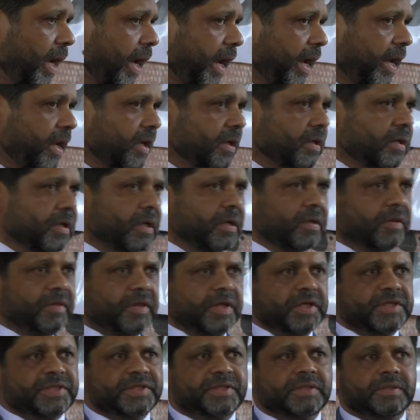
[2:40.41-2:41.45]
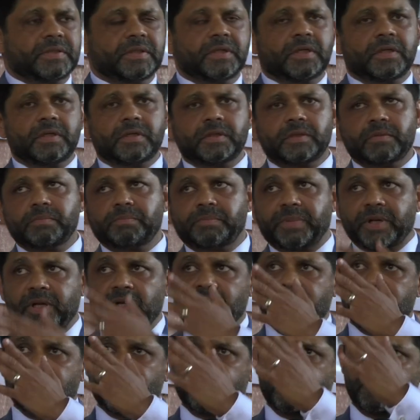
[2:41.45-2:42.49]
And this
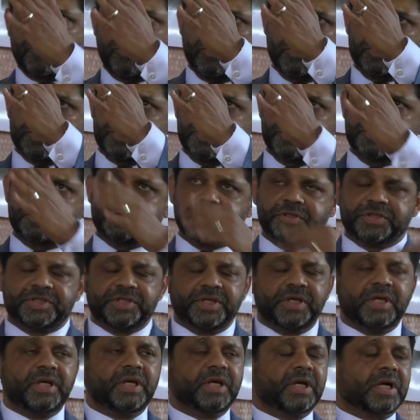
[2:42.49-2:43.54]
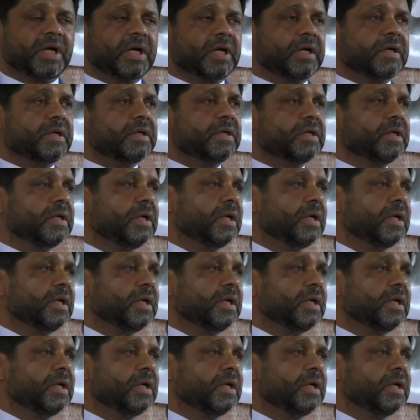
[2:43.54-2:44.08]
building, of course, that you see here,